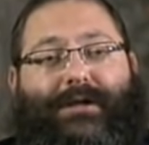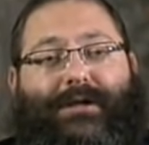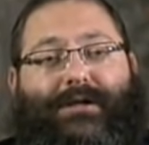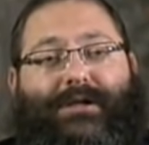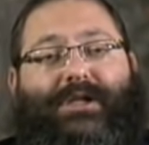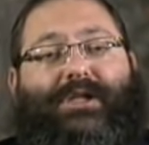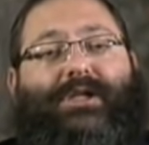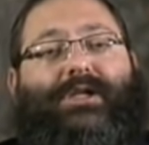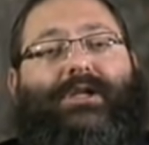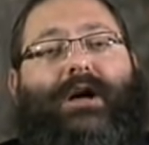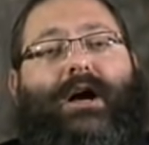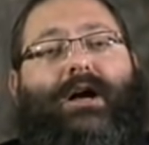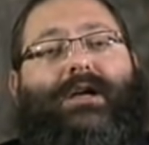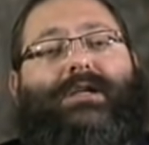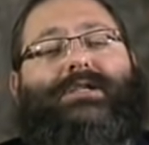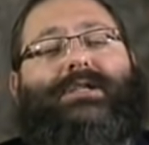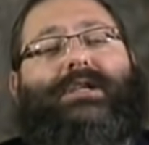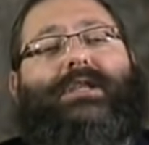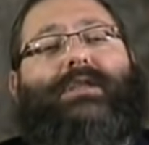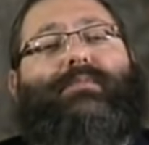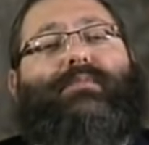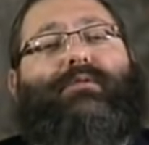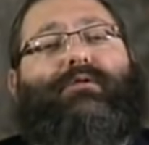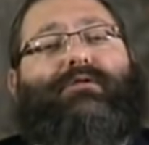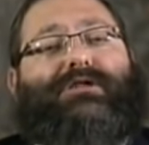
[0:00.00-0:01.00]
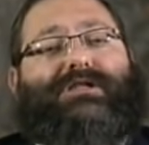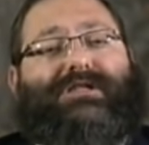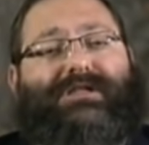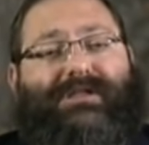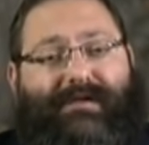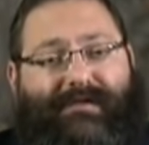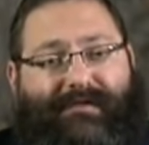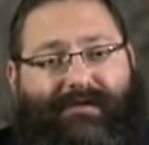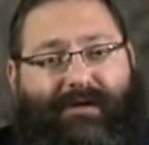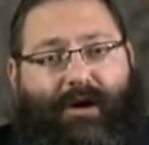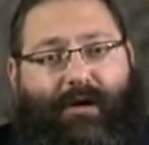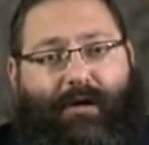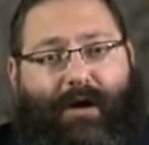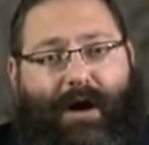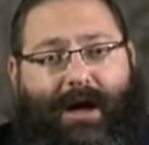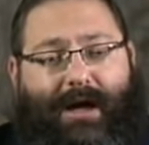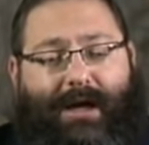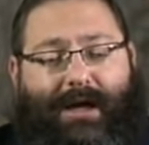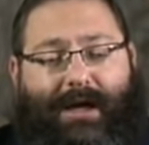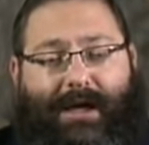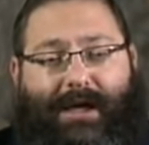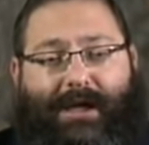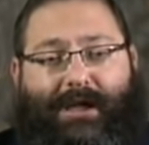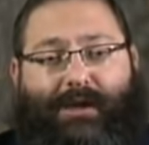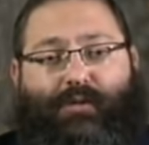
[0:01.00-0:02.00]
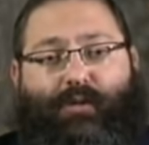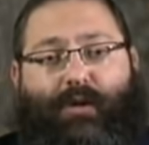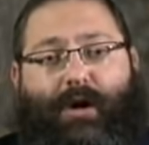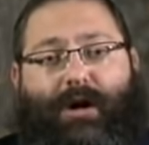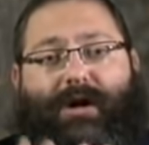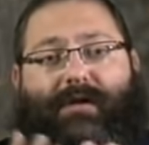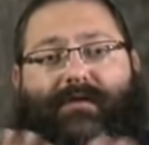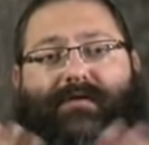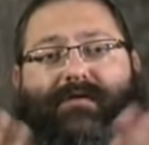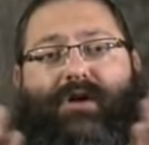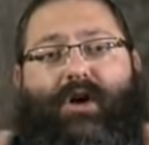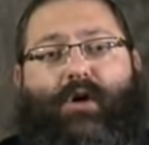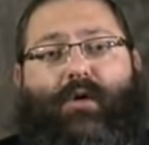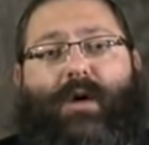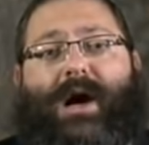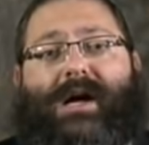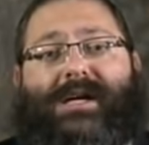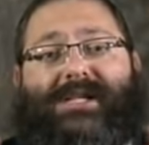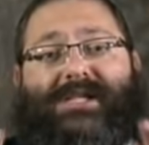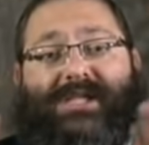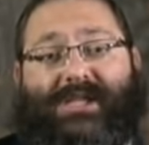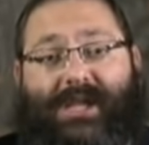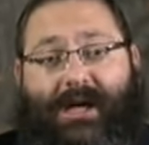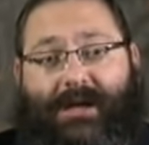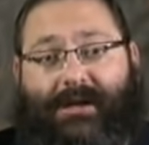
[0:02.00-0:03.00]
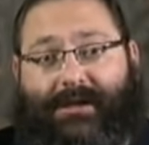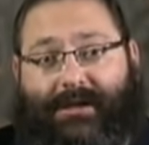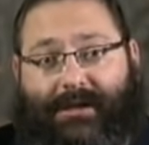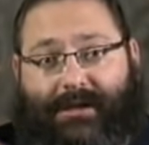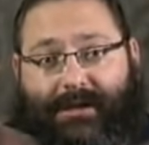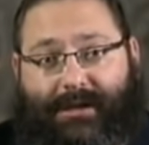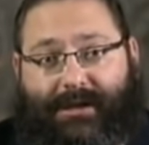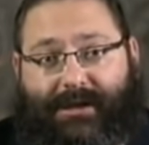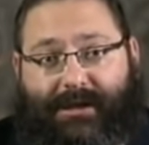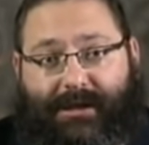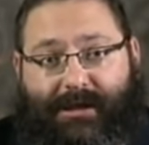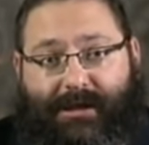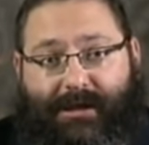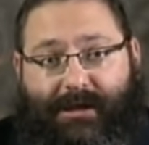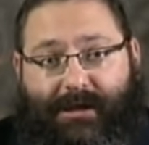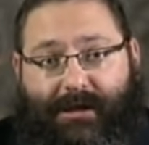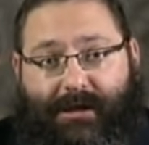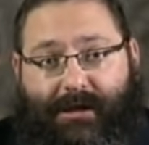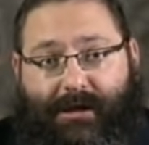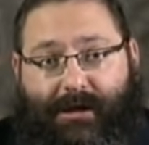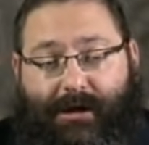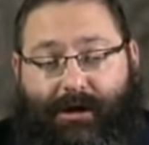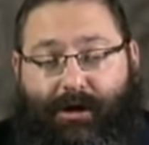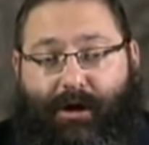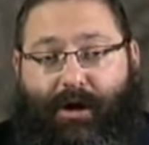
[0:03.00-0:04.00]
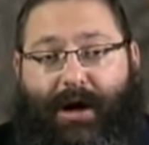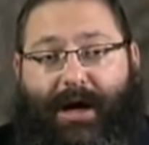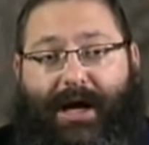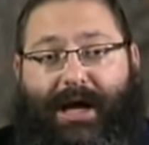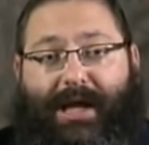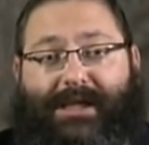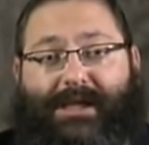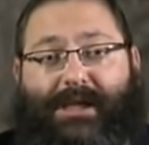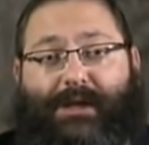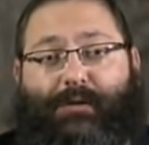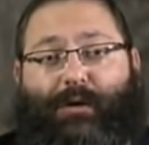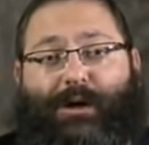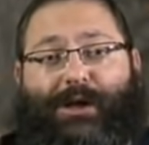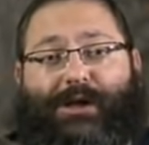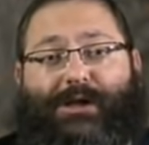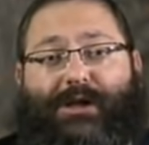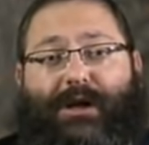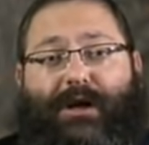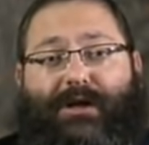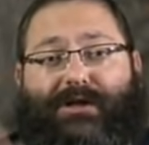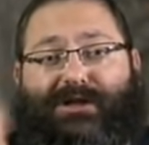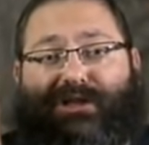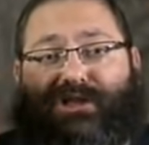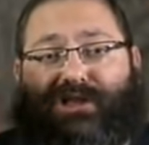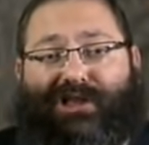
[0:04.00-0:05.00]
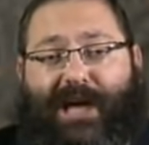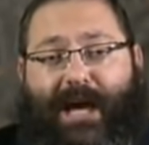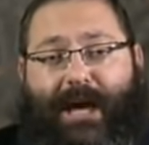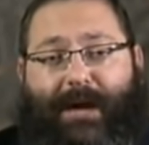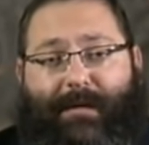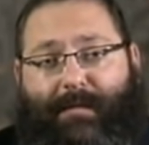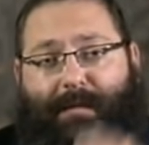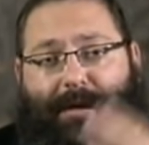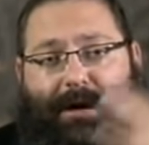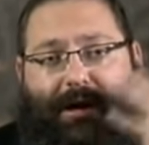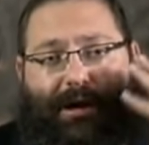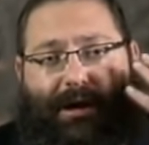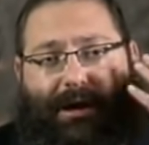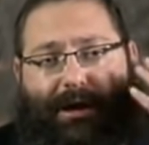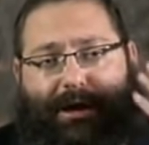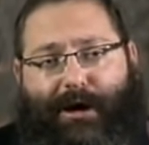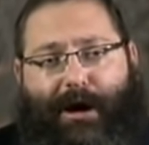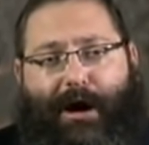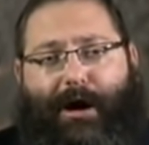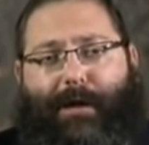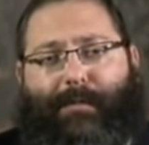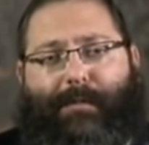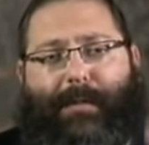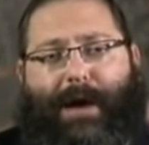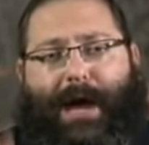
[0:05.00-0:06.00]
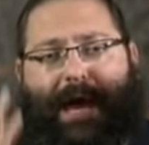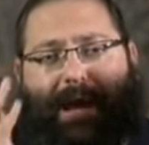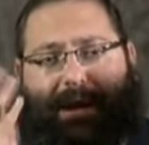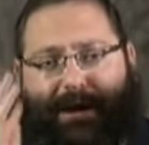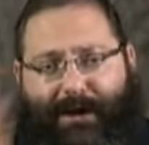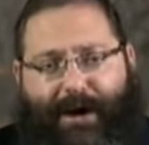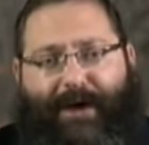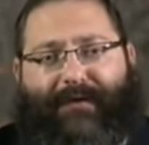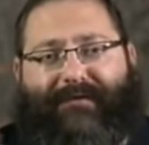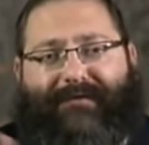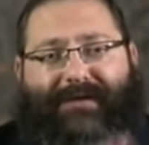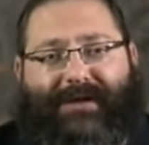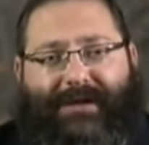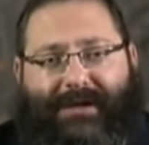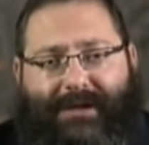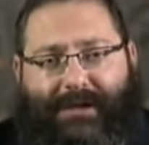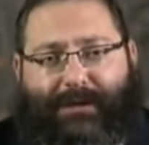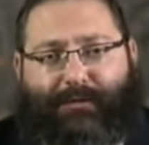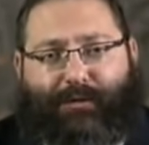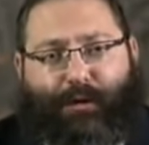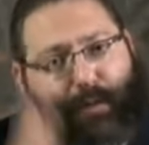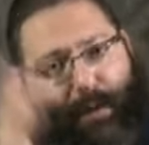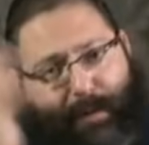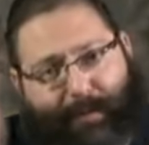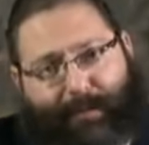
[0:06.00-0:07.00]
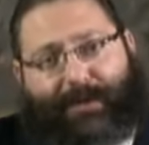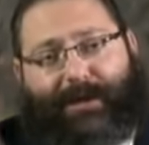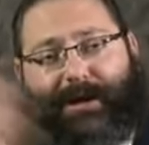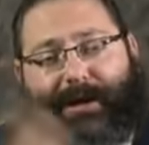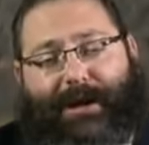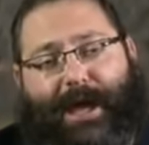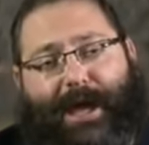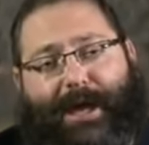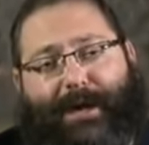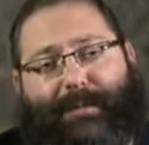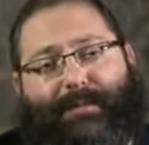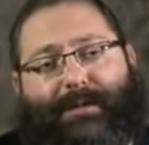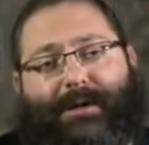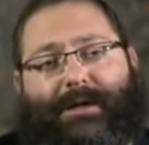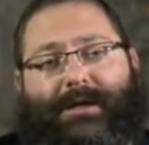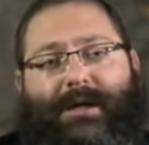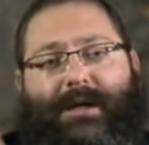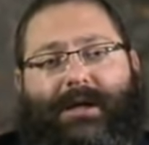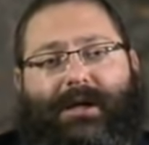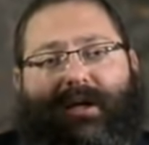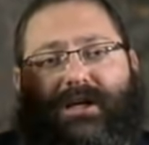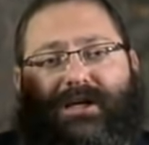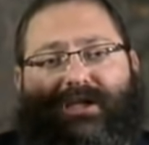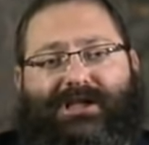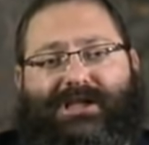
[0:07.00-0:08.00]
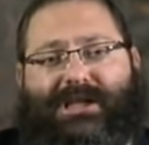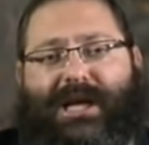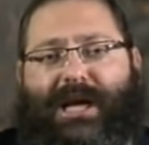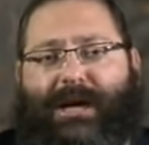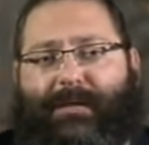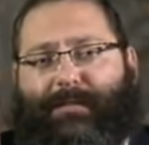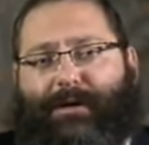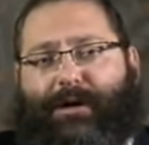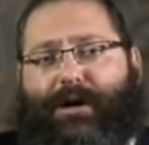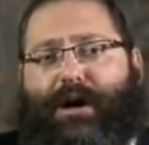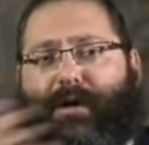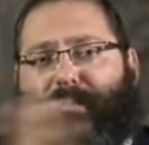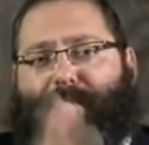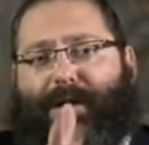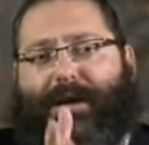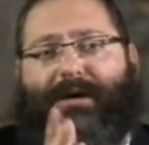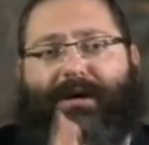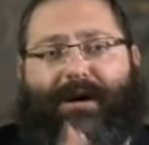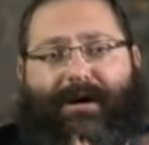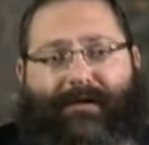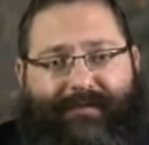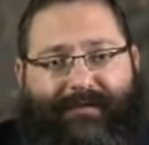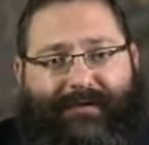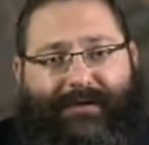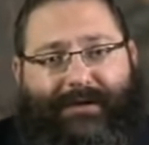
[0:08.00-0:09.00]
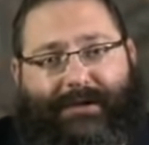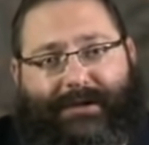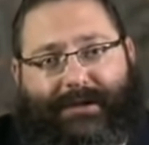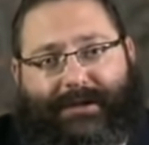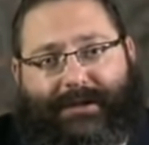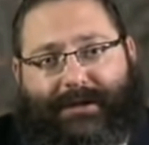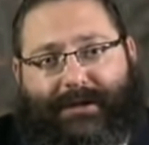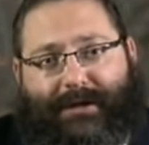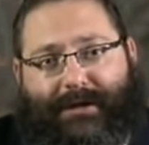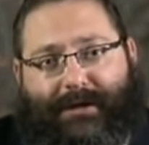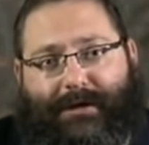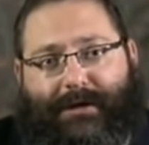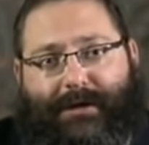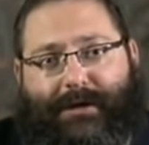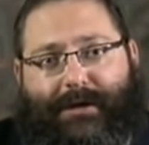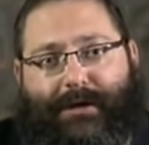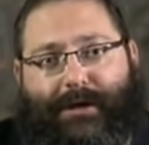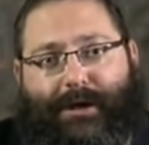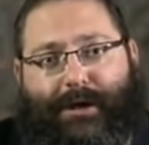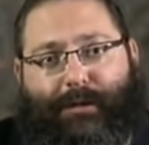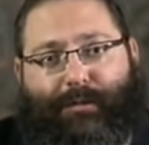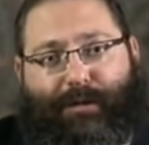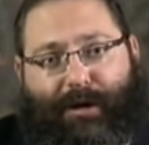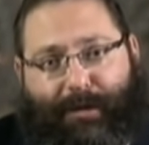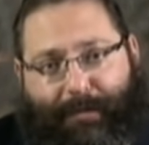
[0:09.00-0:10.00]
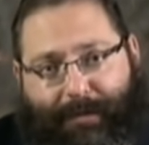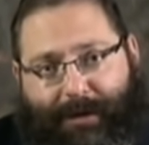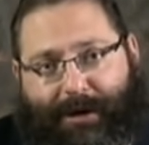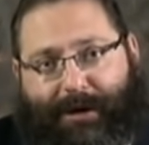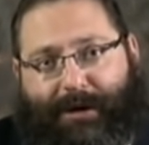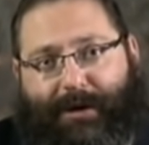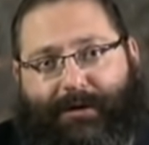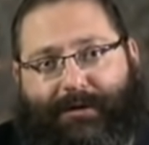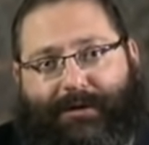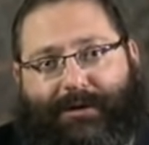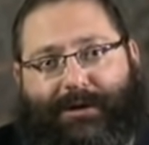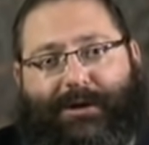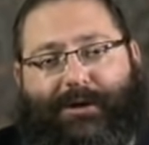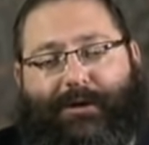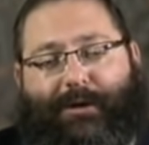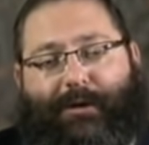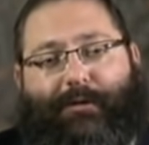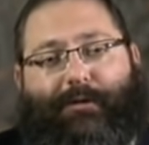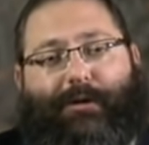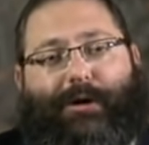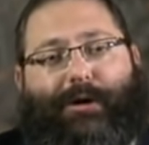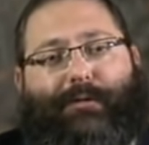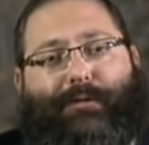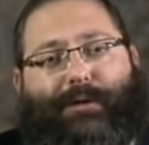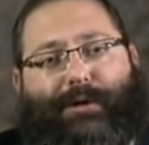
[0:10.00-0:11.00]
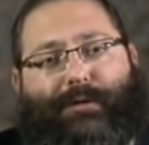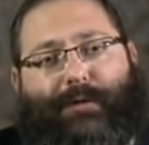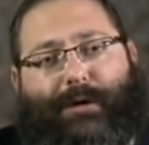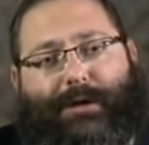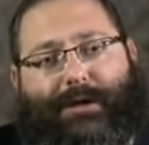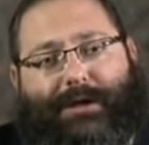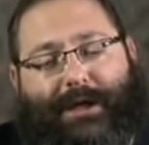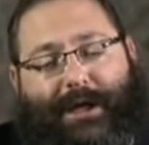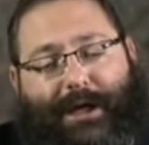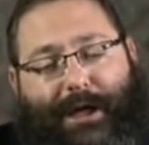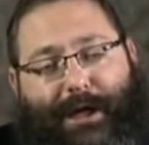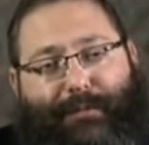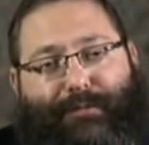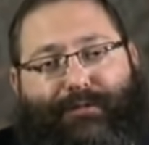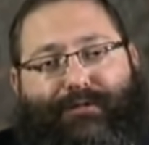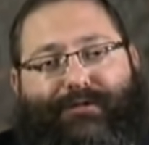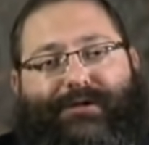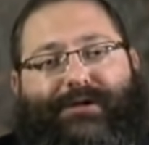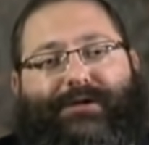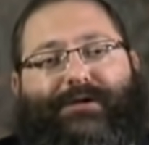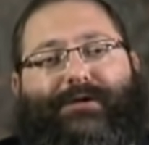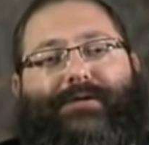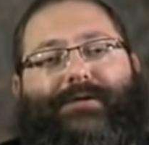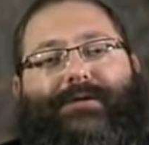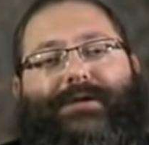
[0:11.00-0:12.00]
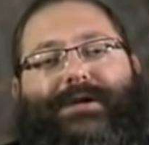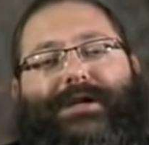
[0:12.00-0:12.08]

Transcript: discussed in the portion of Noach. He's one of Noach's sons. Noach has 3 sons, Shem, Cham, and Yafes. Remember the names, Shem, Cham, and Yafes. You probably know the story. There was once a Hebrew school